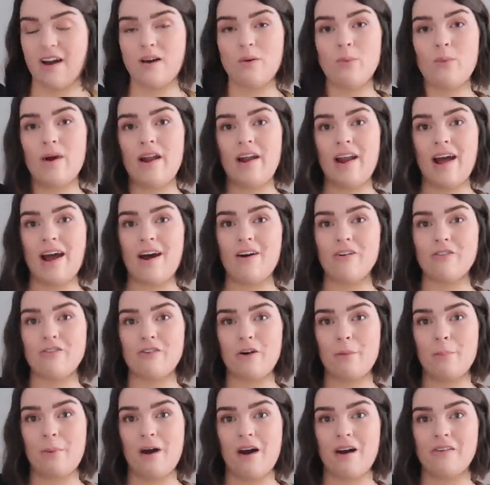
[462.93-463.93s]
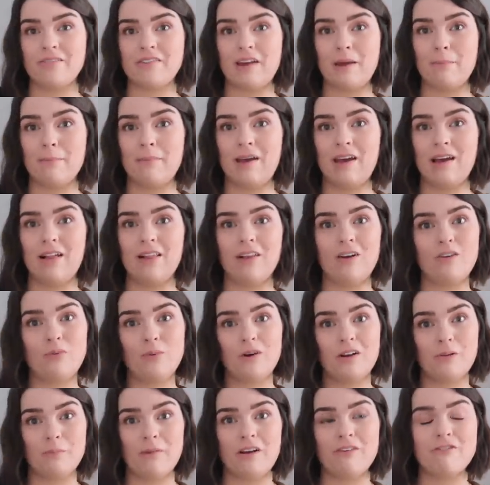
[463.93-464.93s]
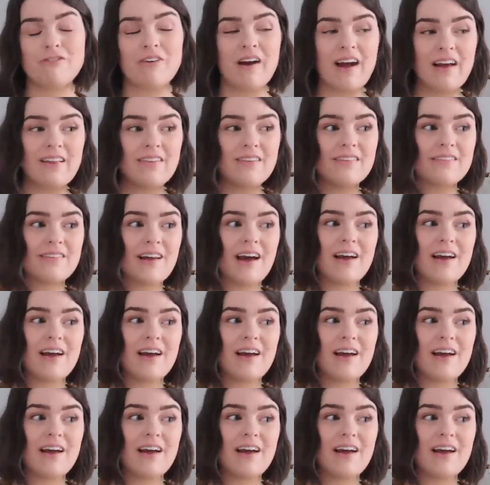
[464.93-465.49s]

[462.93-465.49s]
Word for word: I went out for a birthday meal of one of my friends